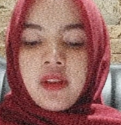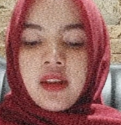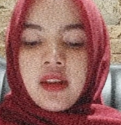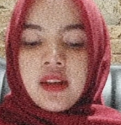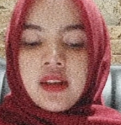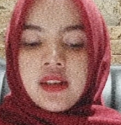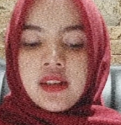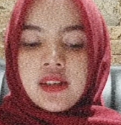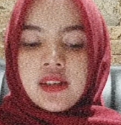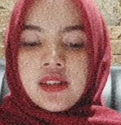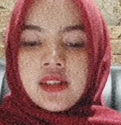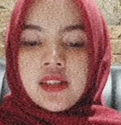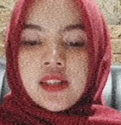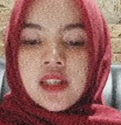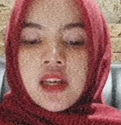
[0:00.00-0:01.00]

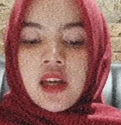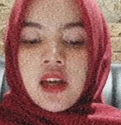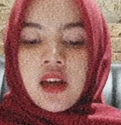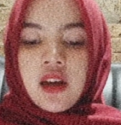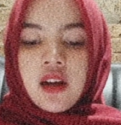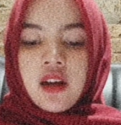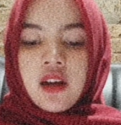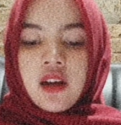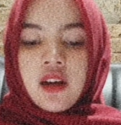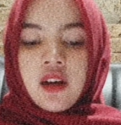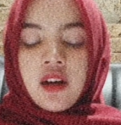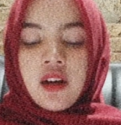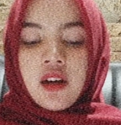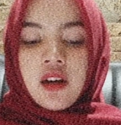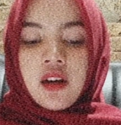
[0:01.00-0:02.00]
is
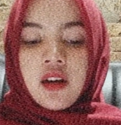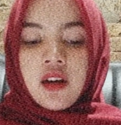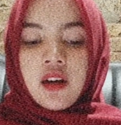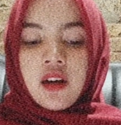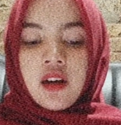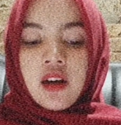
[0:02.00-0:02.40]
uh,